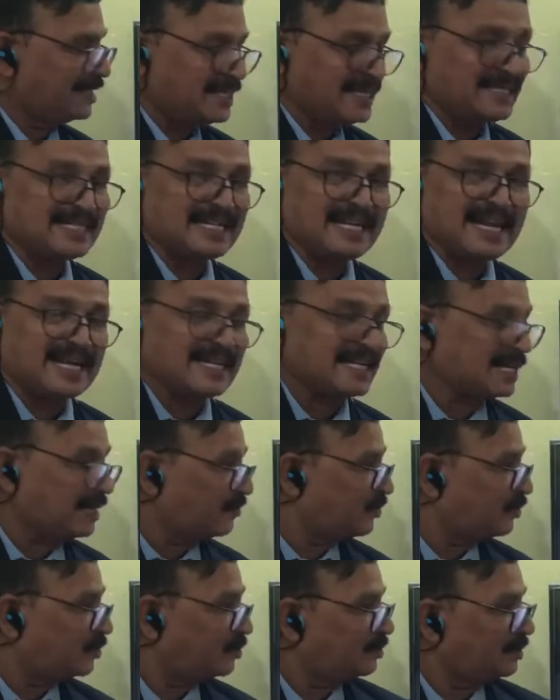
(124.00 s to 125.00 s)
the lateral
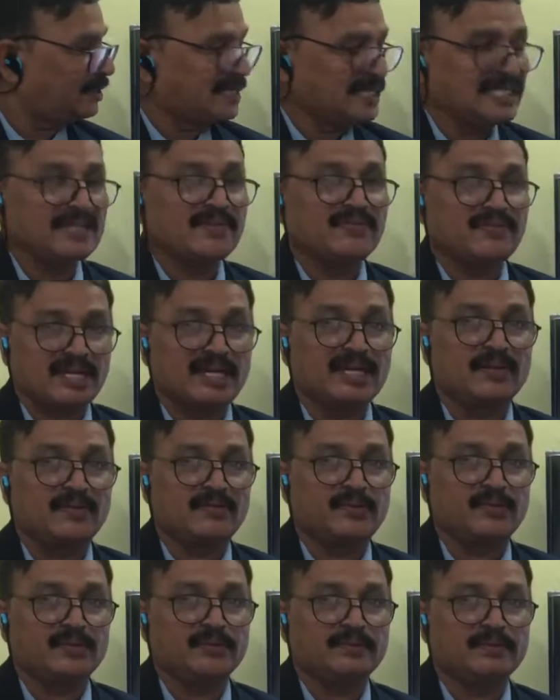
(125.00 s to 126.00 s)
view, this is the front
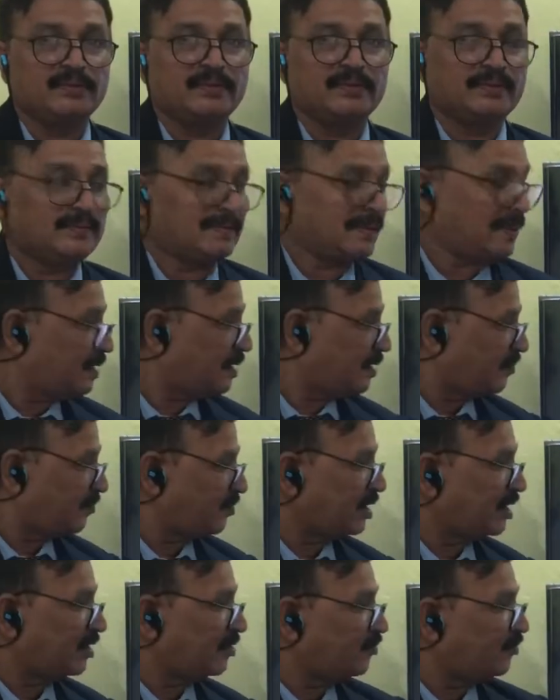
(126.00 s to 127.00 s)

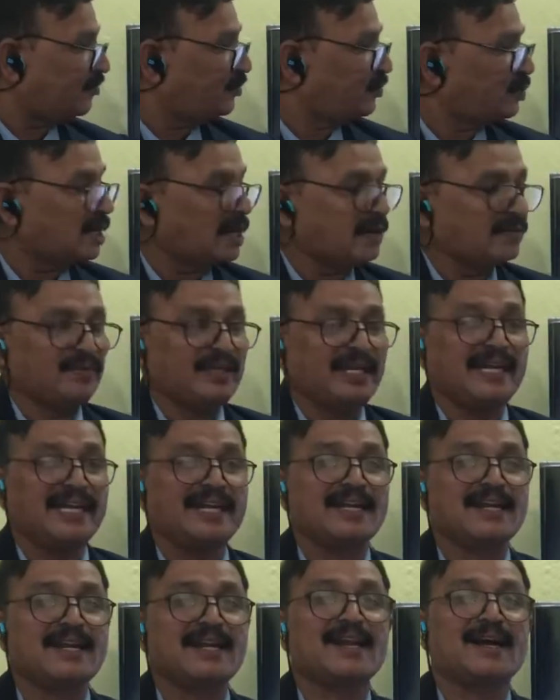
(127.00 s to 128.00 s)
view of
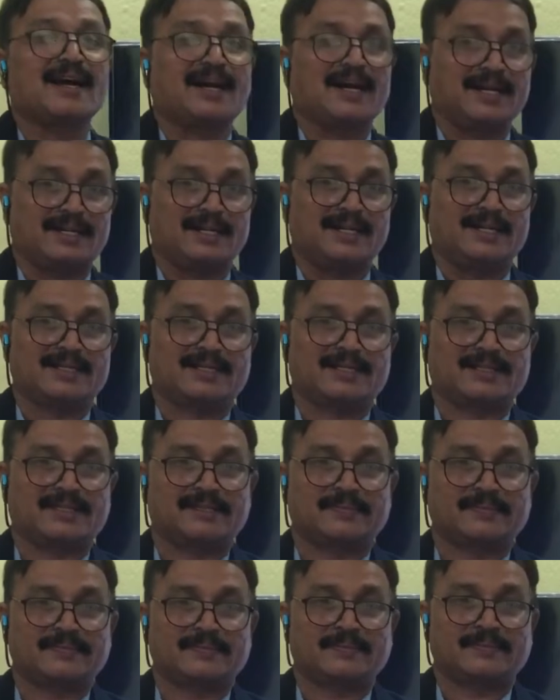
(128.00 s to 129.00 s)
internal organs.
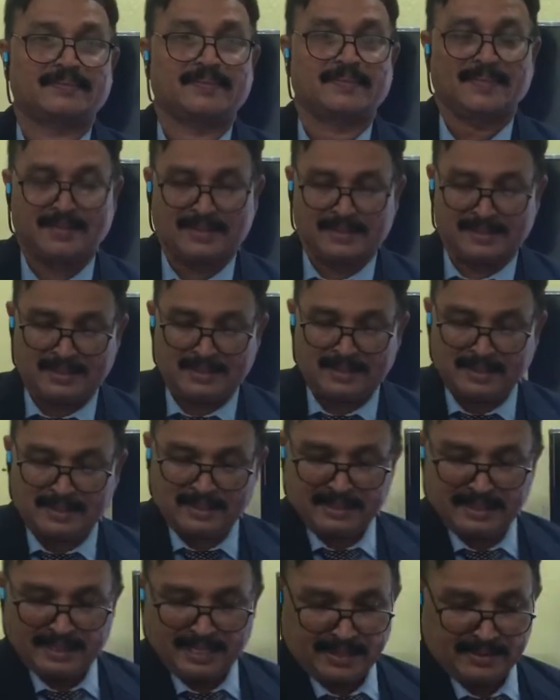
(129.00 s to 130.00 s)

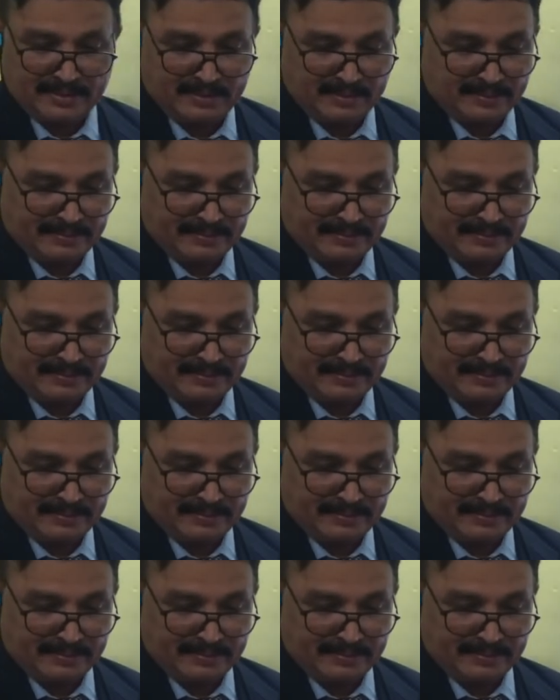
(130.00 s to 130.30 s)
Now